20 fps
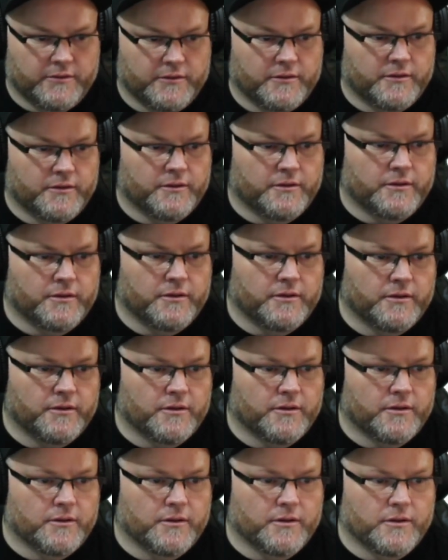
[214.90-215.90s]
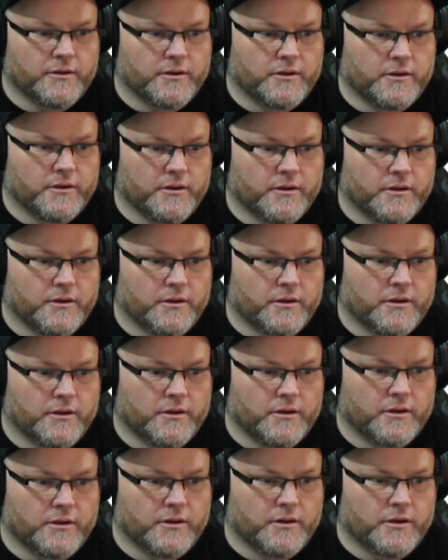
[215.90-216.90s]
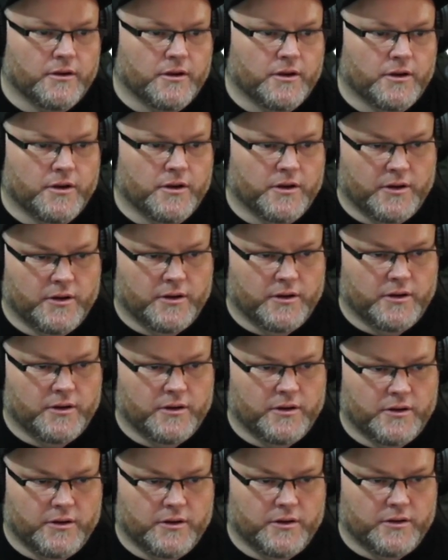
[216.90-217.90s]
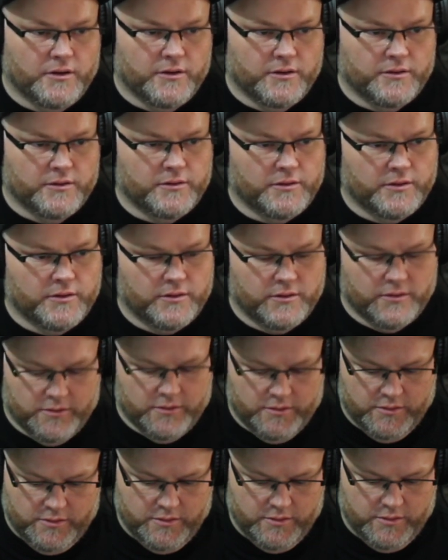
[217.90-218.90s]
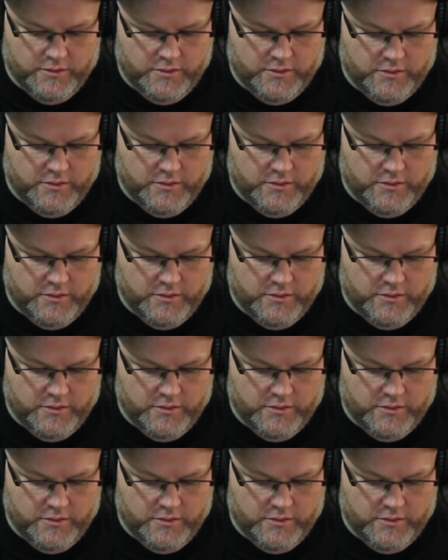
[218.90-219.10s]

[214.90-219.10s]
Nothing is said.